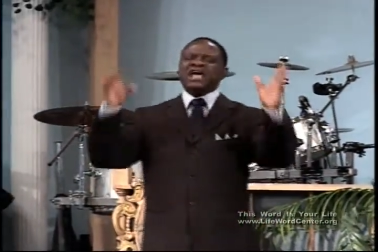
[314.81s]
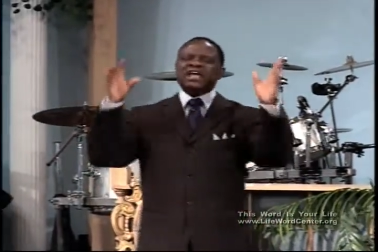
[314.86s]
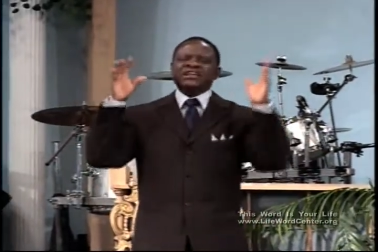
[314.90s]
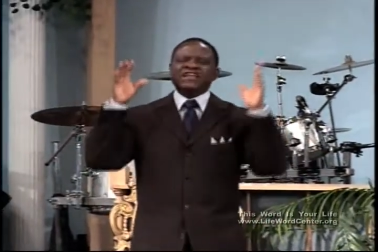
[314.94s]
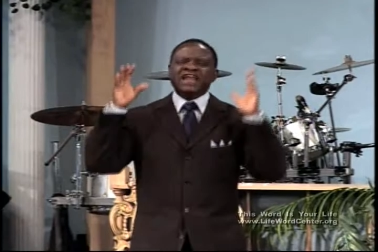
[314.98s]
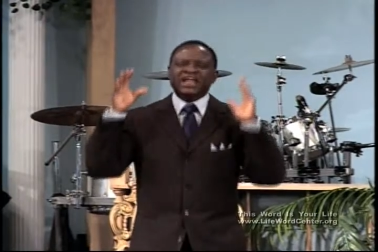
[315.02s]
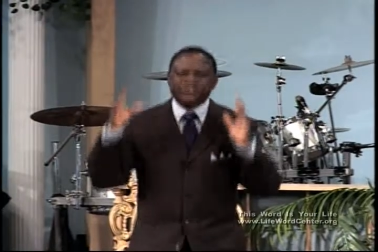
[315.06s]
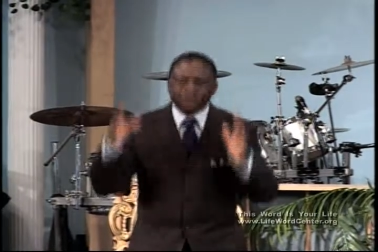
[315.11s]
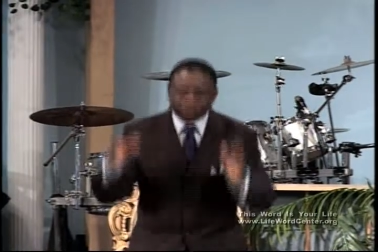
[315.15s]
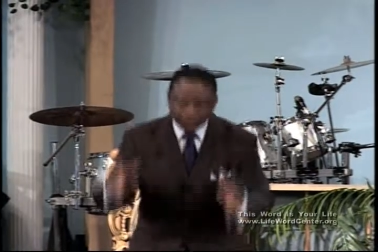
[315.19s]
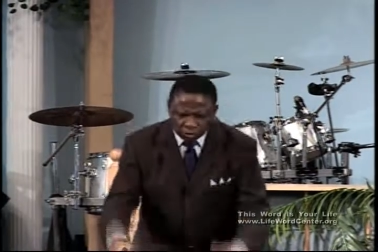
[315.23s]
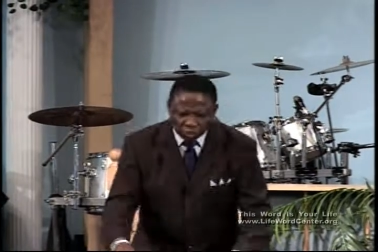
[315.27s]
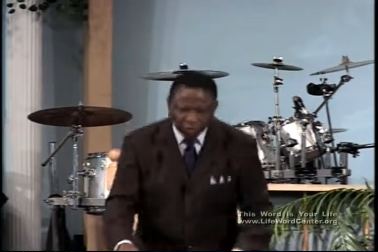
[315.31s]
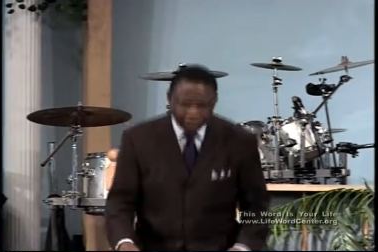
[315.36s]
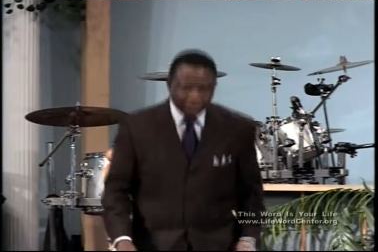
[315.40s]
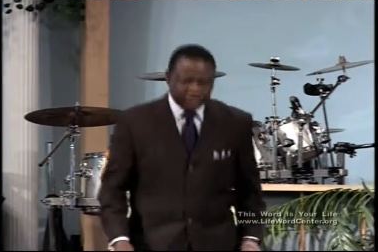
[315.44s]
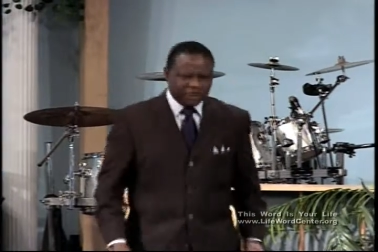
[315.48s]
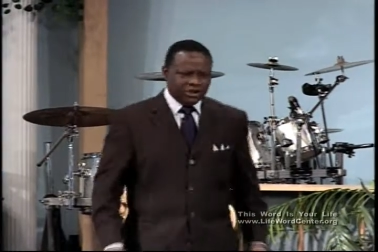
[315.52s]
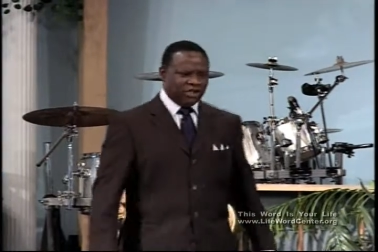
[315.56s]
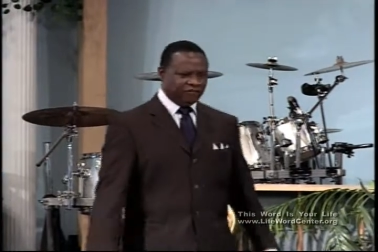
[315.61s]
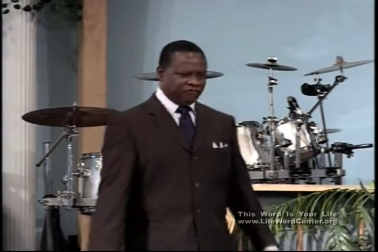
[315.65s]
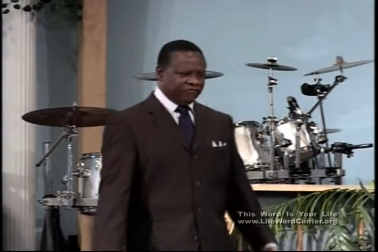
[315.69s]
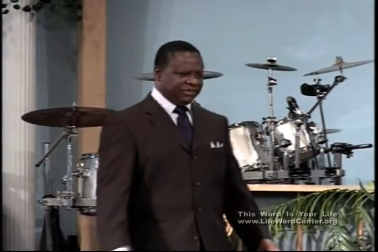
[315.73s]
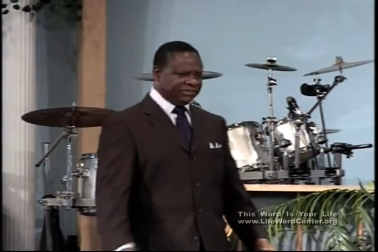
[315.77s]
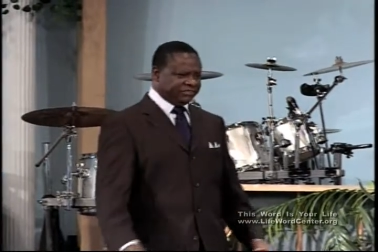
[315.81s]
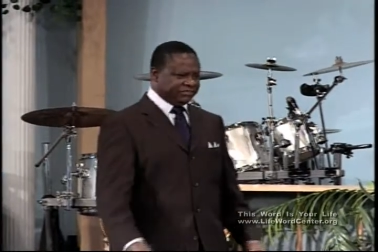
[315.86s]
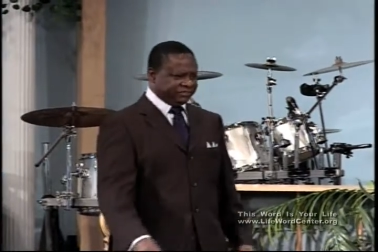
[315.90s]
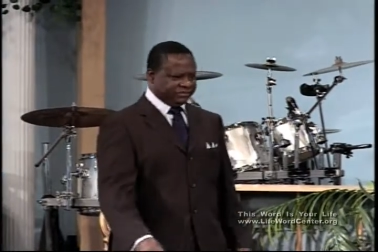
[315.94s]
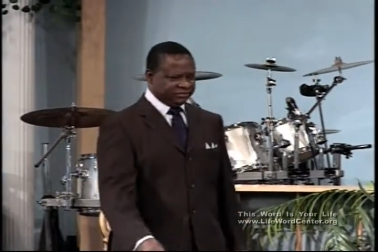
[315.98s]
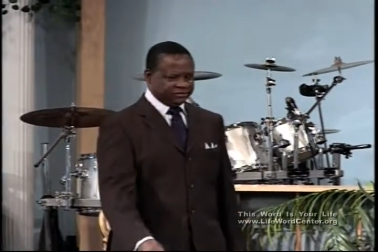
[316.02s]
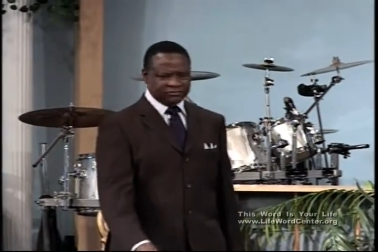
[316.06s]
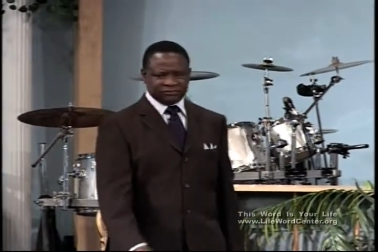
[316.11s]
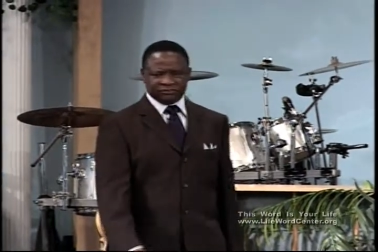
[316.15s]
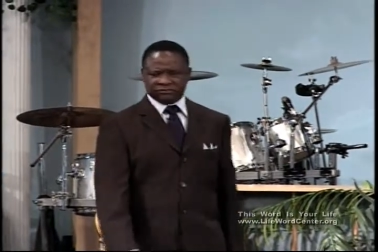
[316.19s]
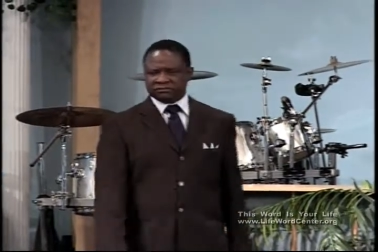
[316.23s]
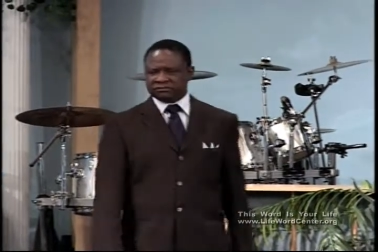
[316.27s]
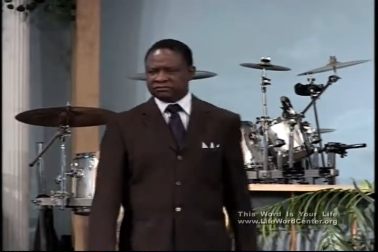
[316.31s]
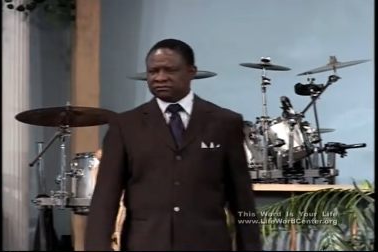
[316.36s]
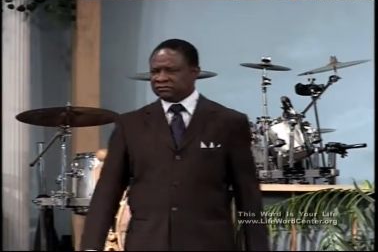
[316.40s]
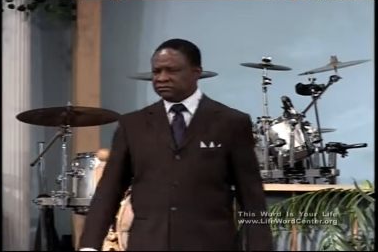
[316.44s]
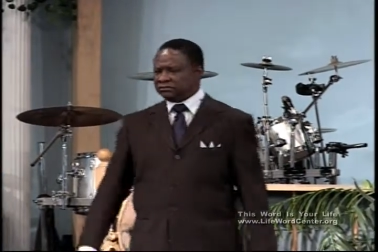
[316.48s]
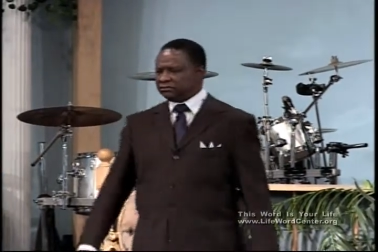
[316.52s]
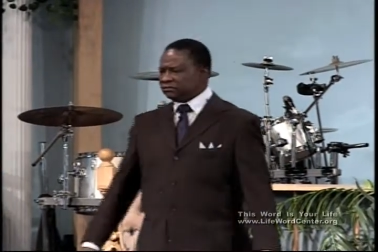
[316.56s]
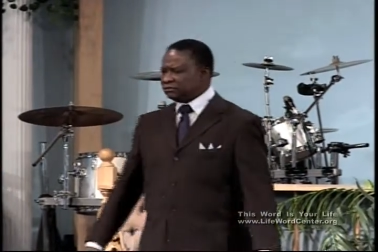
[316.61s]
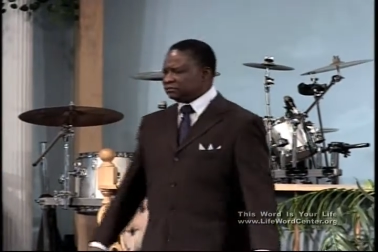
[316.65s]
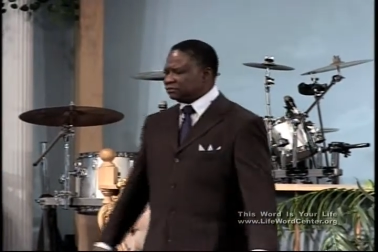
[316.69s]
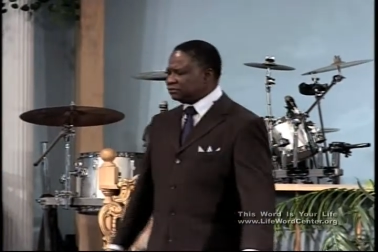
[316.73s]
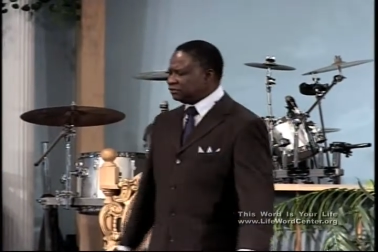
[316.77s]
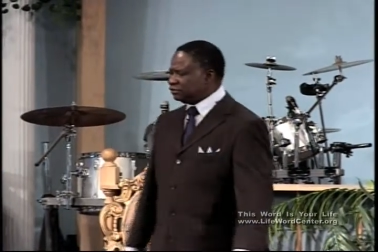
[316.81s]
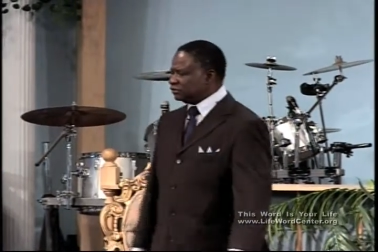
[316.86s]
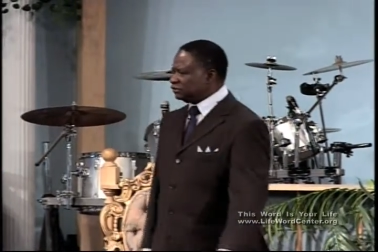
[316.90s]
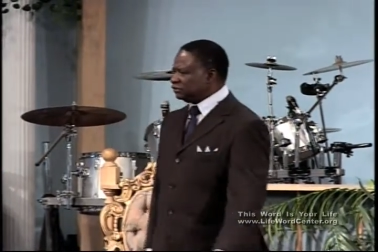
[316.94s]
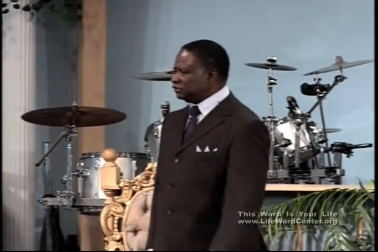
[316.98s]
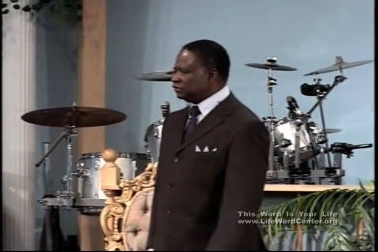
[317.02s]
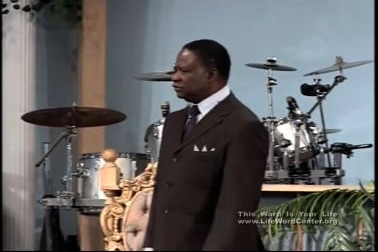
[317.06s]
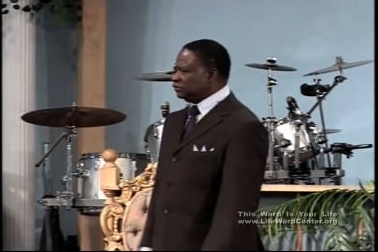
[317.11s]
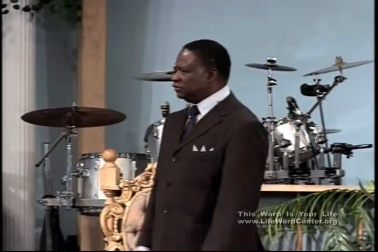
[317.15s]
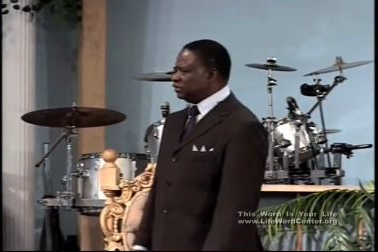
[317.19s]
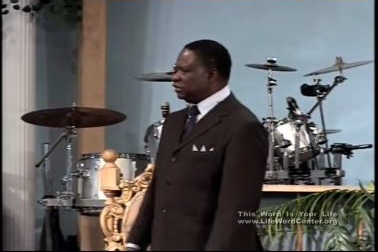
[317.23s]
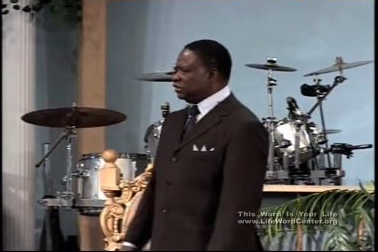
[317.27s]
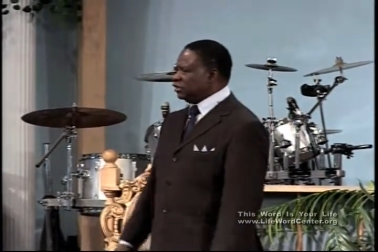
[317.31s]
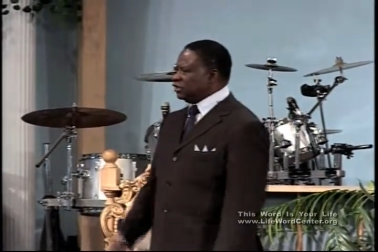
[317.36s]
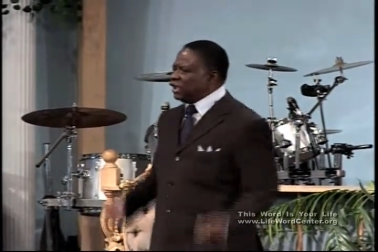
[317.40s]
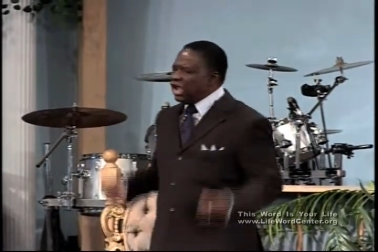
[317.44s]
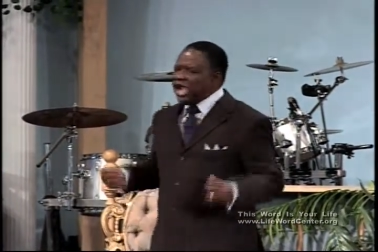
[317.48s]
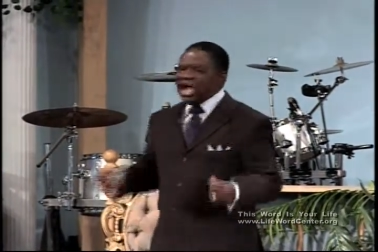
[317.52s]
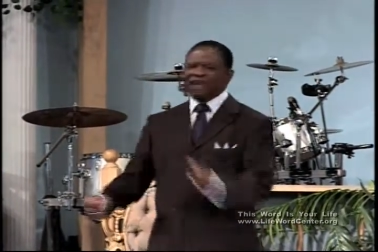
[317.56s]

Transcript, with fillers: in the doing of it. You